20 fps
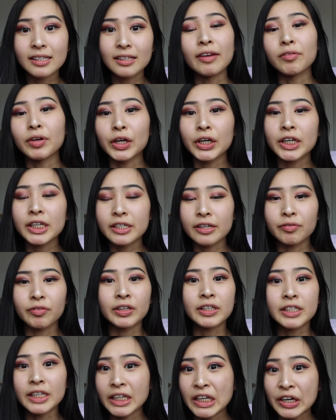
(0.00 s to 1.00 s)
and various
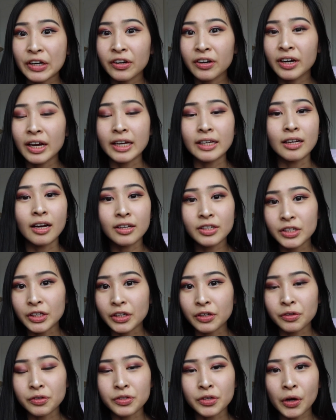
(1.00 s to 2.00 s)
different secure and
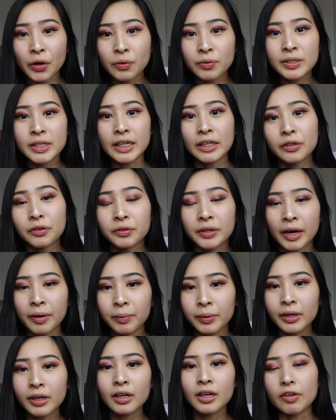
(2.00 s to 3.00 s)
non-secure zones in their
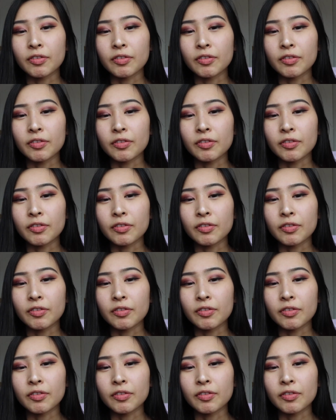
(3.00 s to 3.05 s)
network,